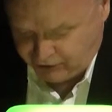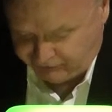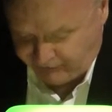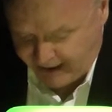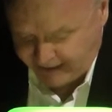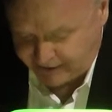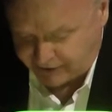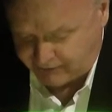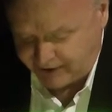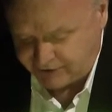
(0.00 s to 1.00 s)
who defied
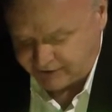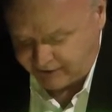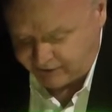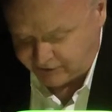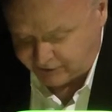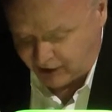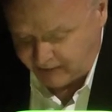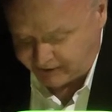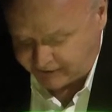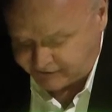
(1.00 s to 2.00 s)
integration into their
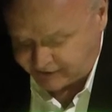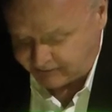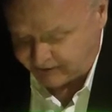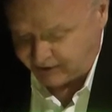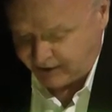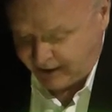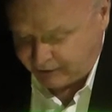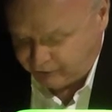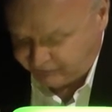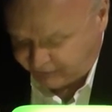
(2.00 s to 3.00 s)
dominant cinema and